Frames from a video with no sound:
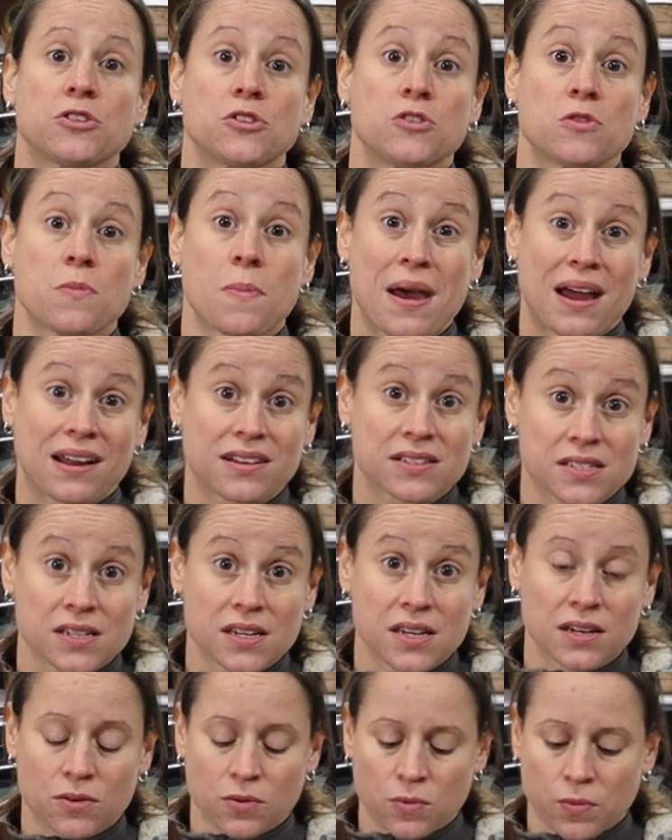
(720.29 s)
to do the back
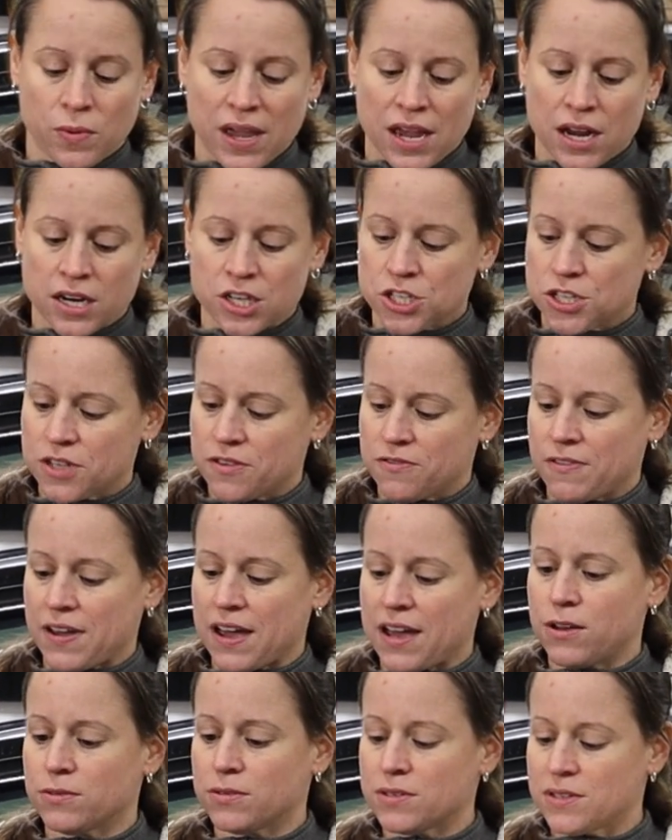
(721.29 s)
seat, we actually
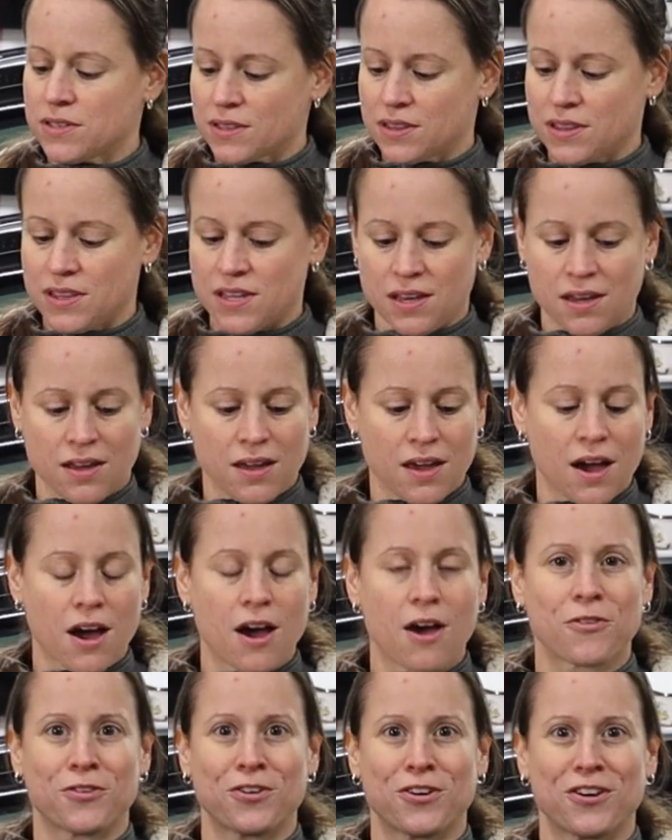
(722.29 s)
found the
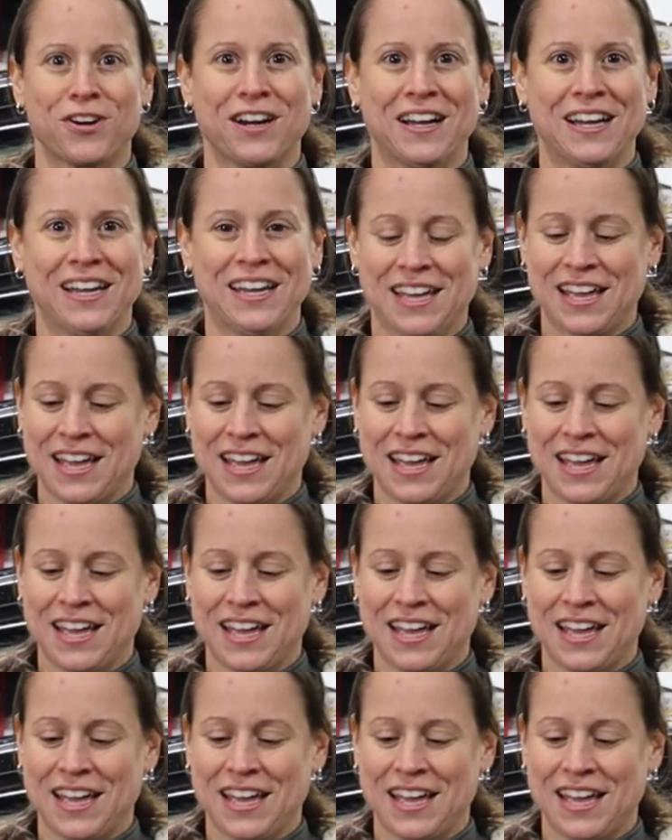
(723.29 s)
other